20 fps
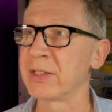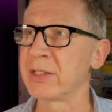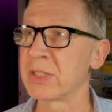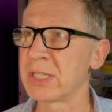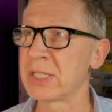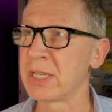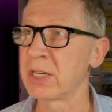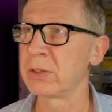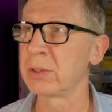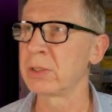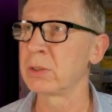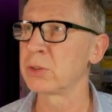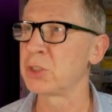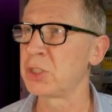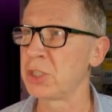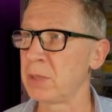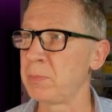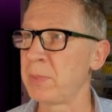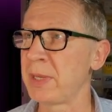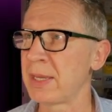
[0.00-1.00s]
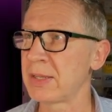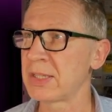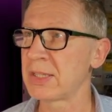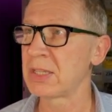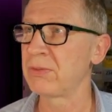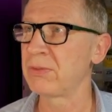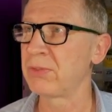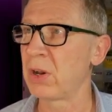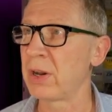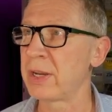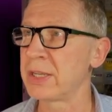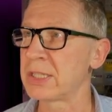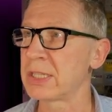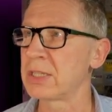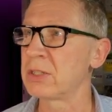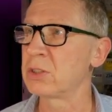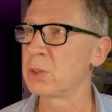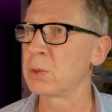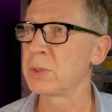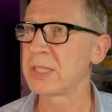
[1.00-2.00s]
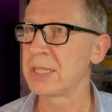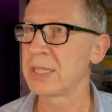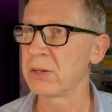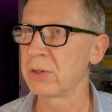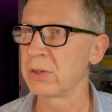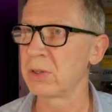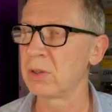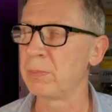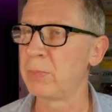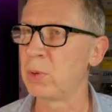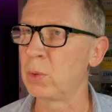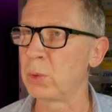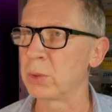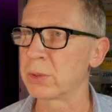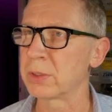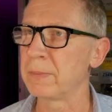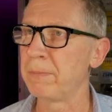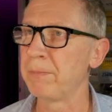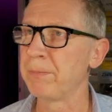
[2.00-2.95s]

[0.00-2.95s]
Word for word: a serial G P S device to a serial port.